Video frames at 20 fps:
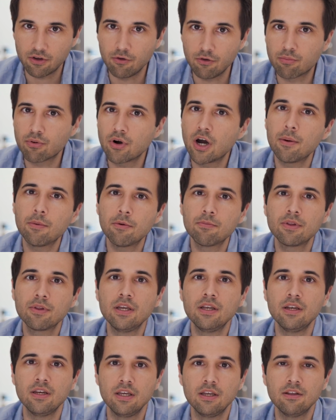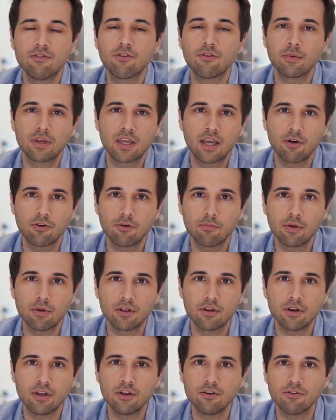You probably need some
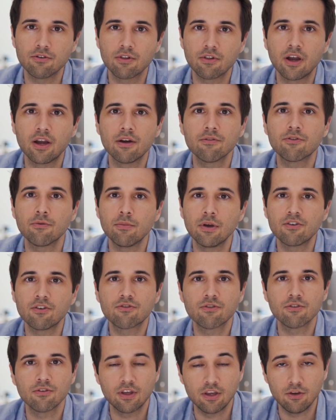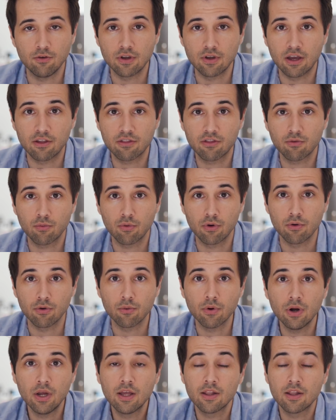accountability in your life to make sure that you get through,